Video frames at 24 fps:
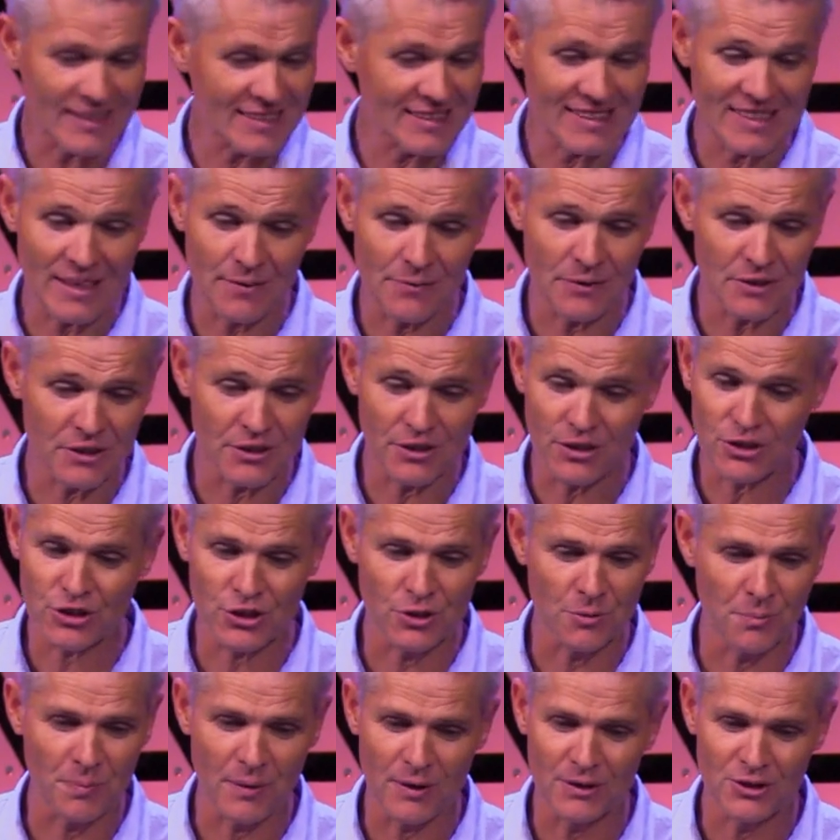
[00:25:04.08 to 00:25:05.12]
that stuff is
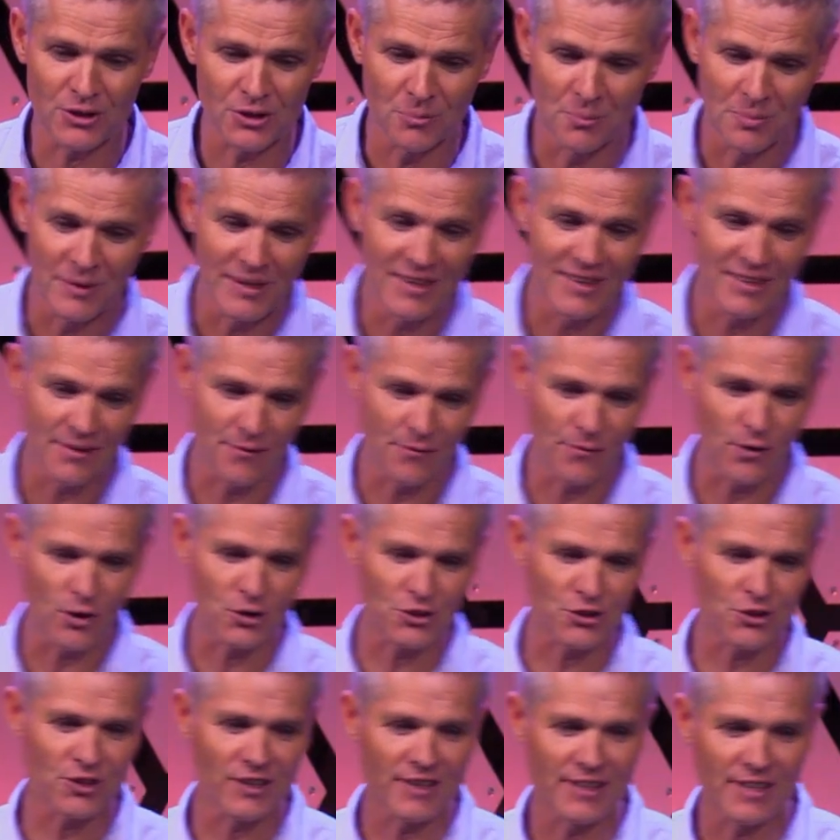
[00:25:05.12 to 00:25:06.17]
not supposed to be in the
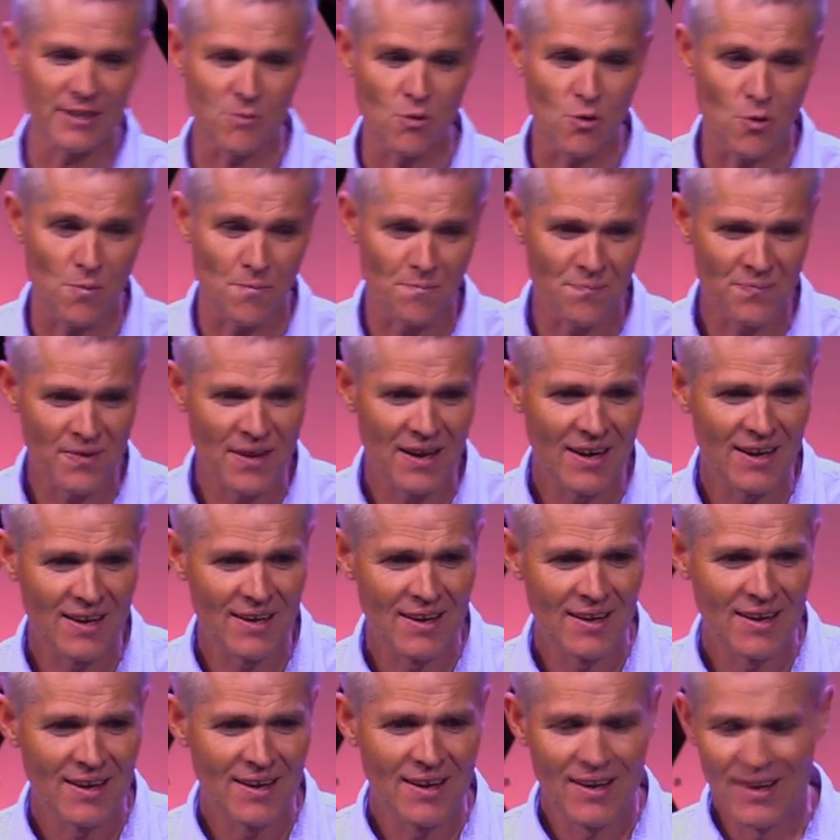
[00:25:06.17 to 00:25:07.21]
fossil anymore.
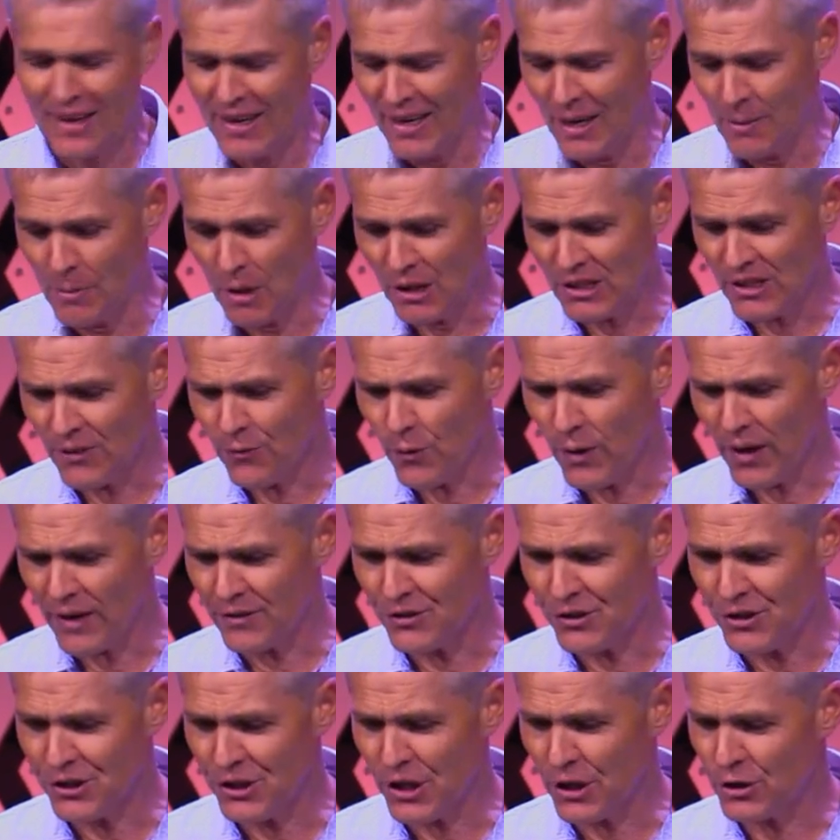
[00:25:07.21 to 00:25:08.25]
Now, most of what
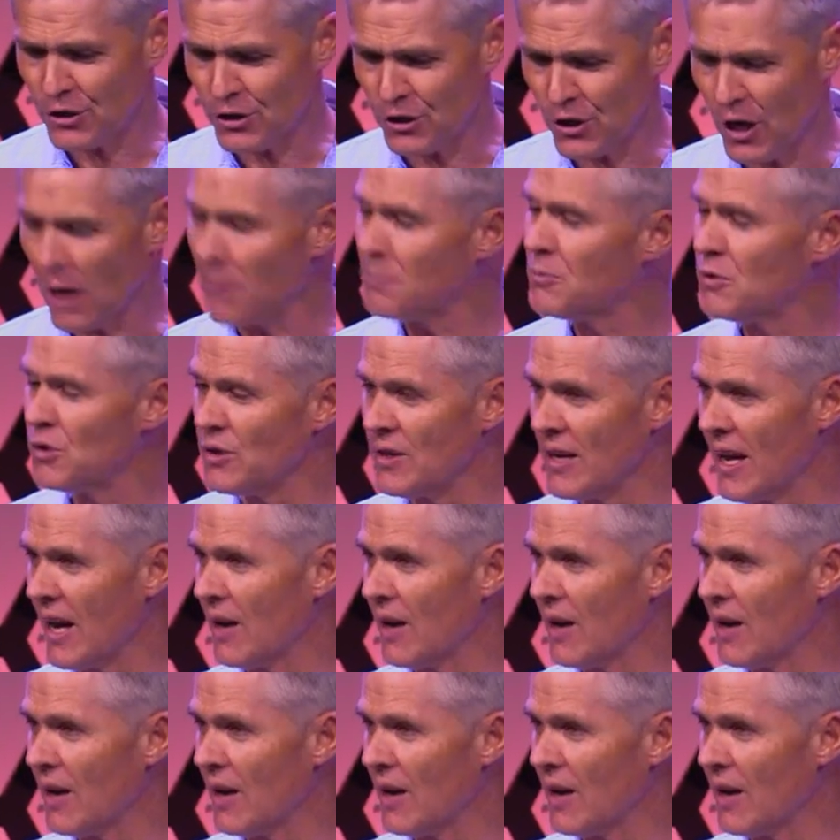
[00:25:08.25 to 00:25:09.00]
I've showed you up to